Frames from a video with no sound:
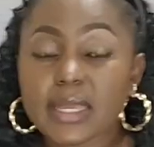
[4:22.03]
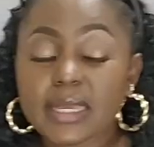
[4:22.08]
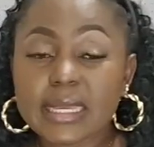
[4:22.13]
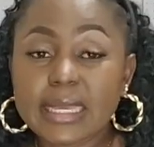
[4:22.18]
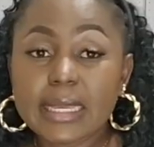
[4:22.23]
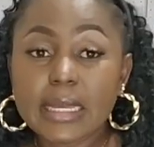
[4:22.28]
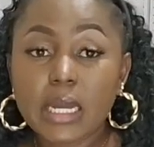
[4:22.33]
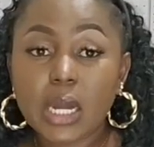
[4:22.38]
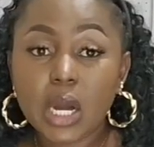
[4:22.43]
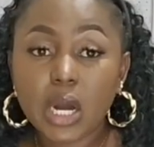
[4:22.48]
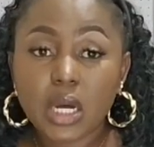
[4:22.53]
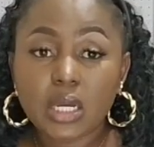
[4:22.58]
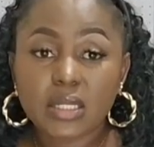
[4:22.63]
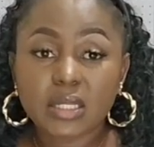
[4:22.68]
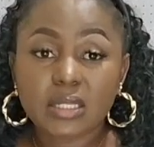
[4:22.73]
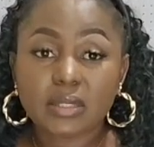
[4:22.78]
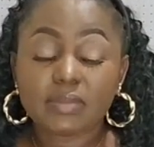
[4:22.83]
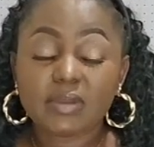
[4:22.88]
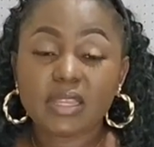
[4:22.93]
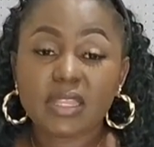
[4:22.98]
it
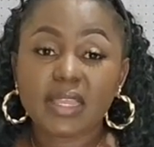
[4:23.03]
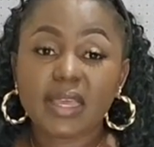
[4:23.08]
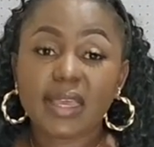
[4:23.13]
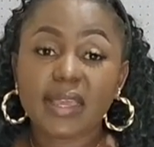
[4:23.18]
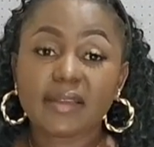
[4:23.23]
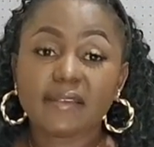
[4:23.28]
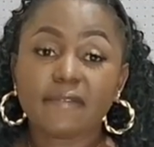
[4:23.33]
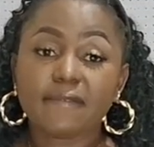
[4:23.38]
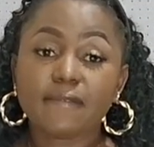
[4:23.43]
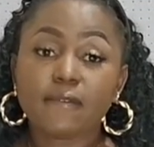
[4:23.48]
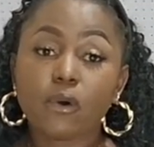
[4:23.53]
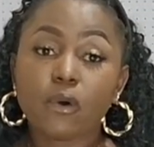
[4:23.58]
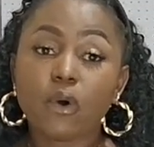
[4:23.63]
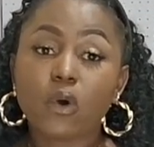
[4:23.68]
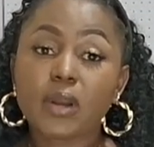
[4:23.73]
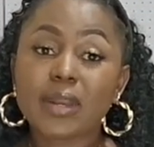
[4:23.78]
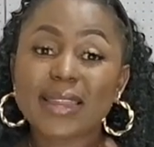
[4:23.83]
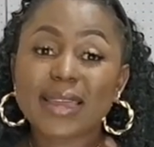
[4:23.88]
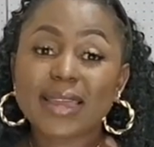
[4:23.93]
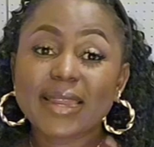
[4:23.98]
cost me like
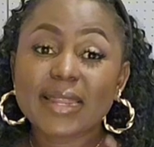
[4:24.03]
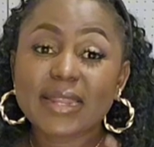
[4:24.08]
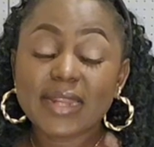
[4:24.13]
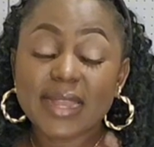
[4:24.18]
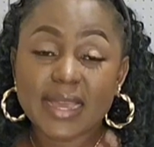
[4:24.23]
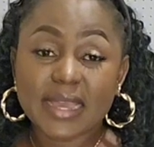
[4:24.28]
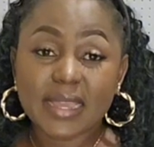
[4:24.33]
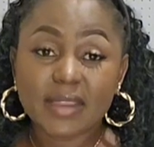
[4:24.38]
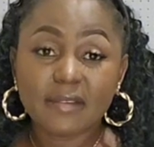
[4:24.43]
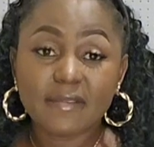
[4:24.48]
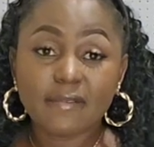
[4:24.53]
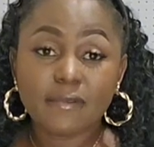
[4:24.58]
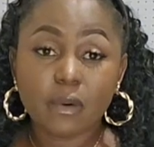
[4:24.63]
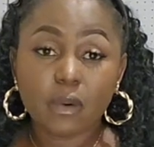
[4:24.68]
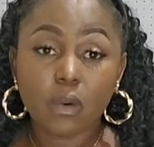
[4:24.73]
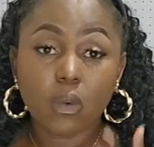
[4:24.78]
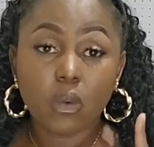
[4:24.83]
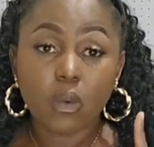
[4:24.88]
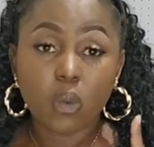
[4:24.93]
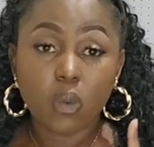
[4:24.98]
$4.99 for
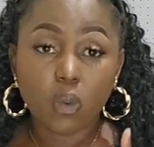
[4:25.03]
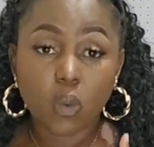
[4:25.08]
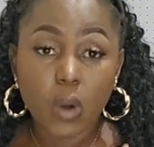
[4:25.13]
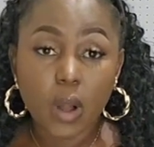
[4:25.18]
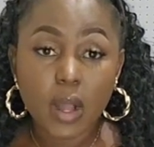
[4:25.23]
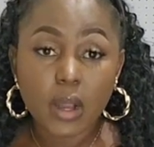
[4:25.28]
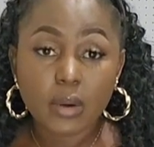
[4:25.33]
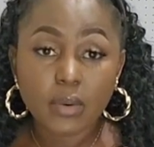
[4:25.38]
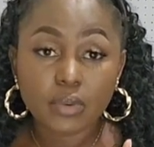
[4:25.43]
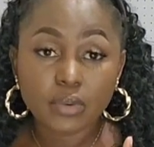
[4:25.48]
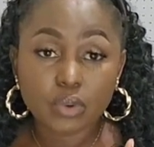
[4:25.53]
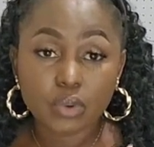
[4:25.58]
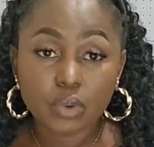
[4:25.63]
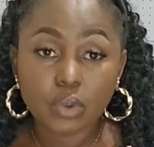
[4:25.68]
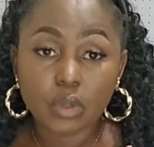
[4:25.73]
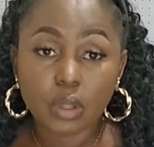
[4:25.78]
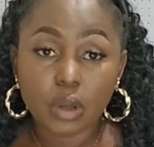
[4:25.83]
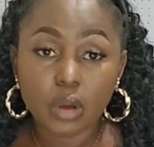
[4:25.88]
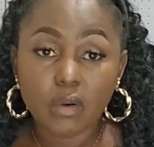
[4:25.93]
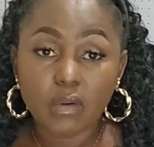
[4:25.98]
one
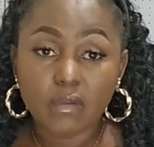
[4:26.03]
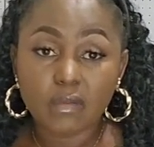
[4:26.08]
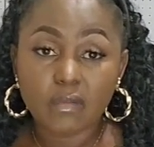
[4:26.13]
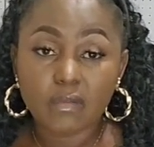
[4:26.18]
roll of